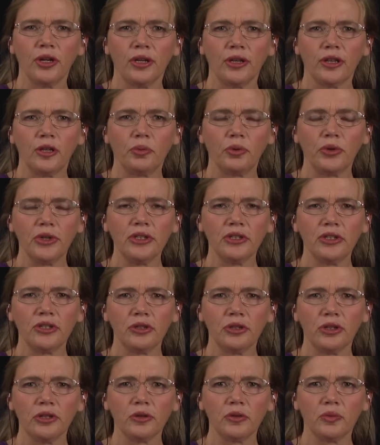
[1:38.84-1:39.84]
the point is
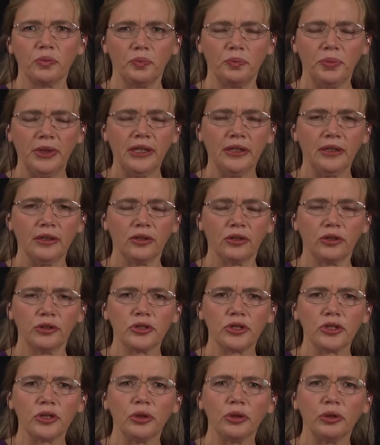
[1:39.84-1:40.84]
not being
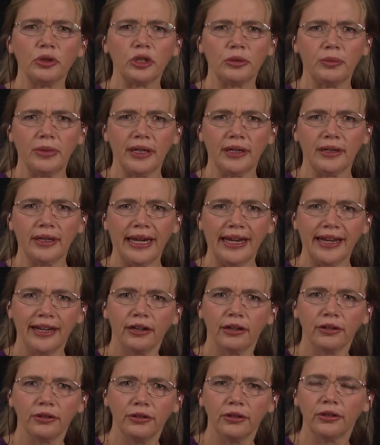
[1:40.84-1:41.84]
concerned about
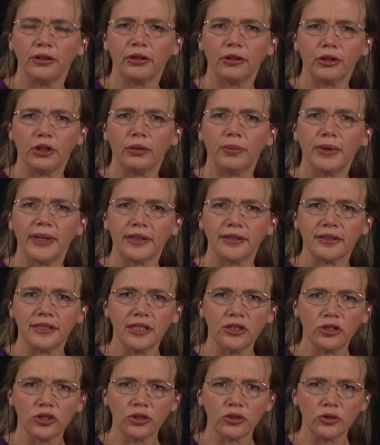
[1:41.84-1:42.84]
how you're going to go about
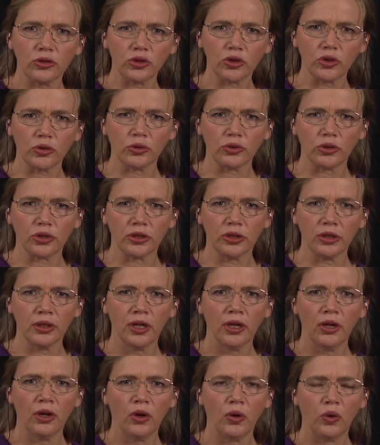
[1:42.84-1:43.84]
teaching your children
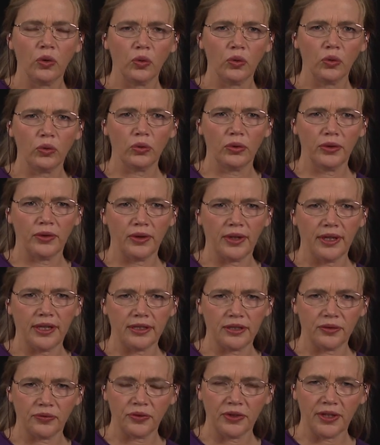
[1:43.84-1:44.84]
all
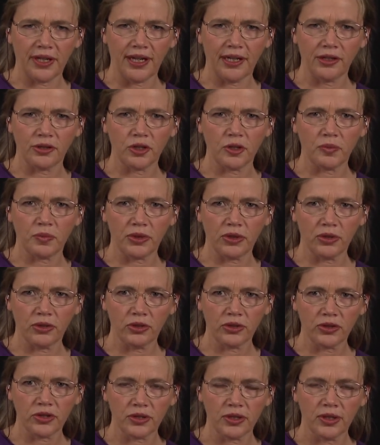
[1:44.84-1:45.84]
at different ages,
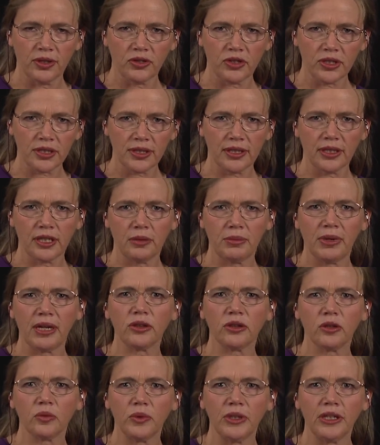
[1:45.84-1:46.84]
because just think
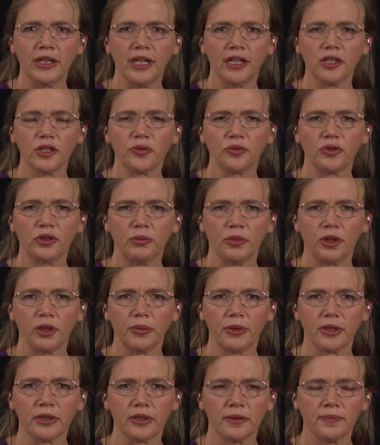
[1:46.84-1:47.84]
about the weekends for a
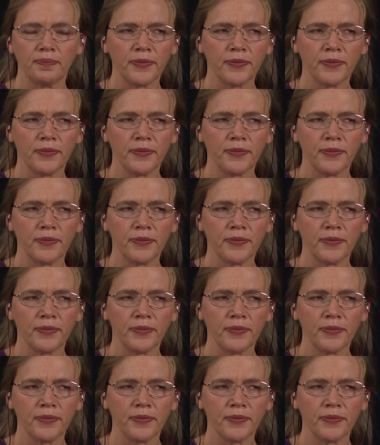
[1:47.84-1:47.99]
moment.